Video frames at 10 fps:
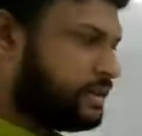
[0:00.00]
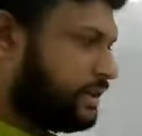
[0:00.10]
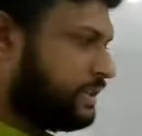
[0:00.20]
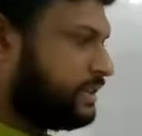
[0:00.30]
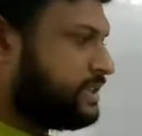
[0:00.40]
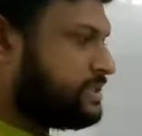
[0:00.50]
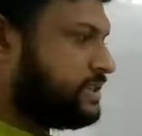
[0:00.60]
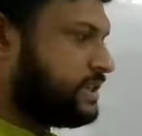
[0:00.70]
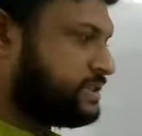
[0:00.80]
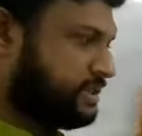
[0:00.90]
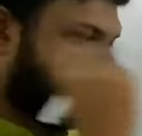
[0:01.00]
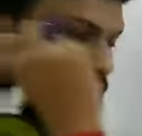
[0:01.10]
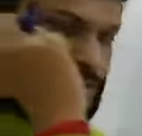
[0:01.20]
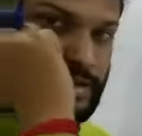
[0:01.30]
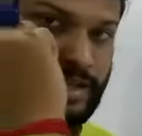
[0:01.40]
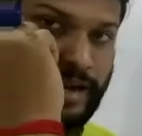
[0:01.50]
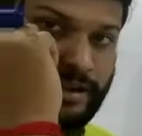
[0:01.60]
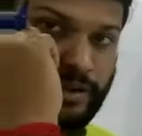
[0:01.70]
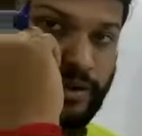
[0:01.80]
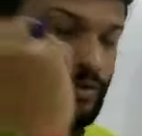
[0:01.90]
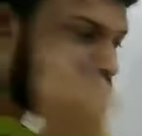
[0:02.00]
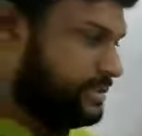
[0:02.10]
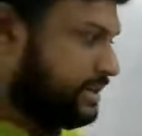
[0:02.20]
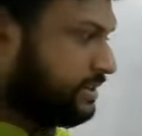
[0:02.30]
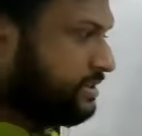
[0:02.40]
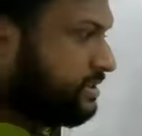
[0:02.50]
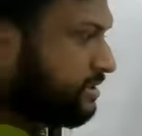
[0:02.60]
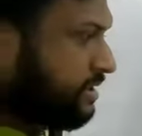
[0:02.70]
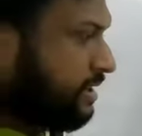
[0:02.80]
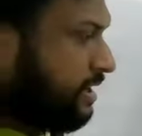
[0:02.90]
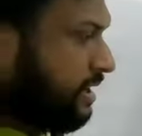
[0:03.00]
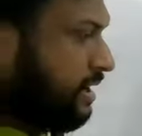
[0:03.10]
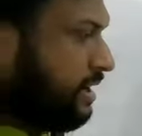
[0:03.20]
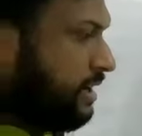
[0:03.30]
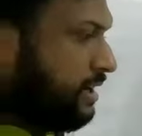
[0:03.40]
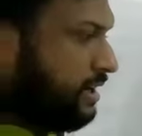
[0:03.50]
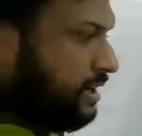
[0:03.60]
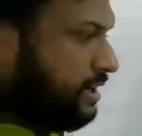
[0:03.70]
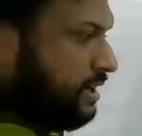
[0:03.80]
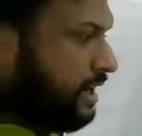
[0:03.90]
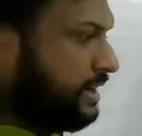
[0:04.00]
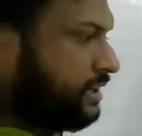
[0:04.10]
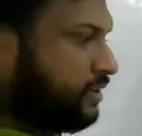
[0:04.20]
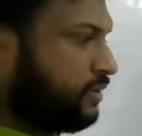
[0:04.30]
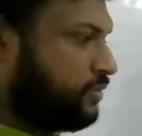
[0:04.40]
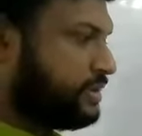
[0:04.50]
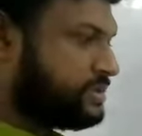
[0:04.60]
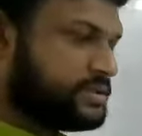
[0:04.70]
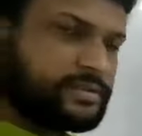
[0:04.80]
in this direction, which is anti-clockwise, right? This is anti-clockwise.